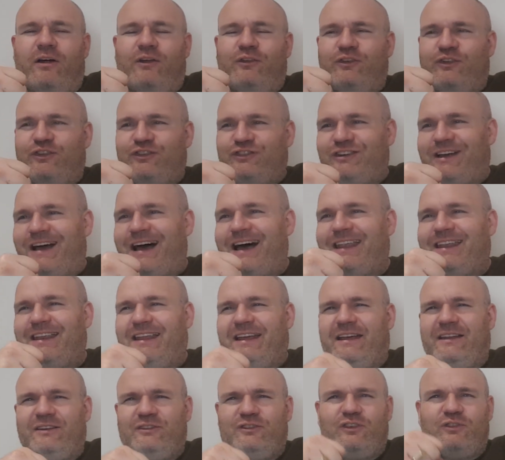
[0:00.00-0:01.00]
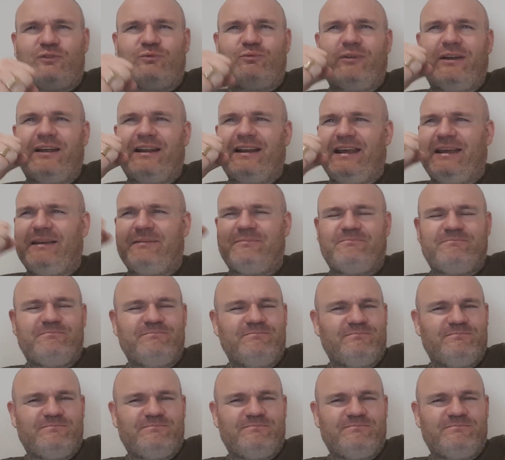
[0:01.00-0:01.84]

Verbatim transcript: understanding and just really